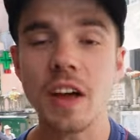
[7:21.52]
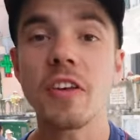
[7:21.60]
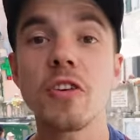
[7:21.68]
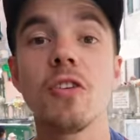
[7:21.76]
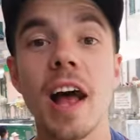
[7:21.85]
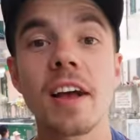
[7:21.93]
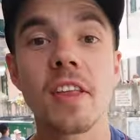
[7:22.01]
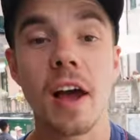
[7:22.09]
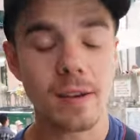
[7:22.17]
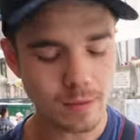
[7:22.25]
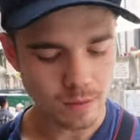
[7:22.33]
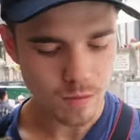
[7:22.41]
I think you'll like
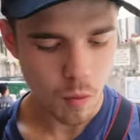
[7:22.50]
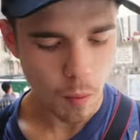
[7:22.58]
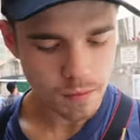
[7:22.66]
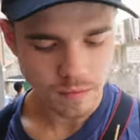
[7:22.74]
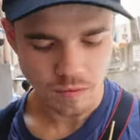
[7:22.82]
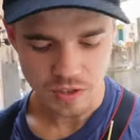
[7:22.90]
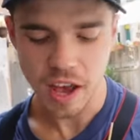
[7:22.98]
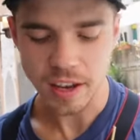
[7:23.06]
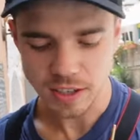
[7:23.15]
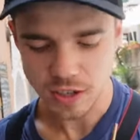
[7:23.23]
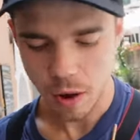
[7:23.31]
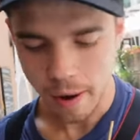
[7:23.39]
that. Really?
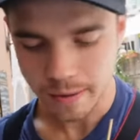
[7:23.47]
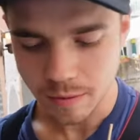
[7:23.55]
Yes. I don't think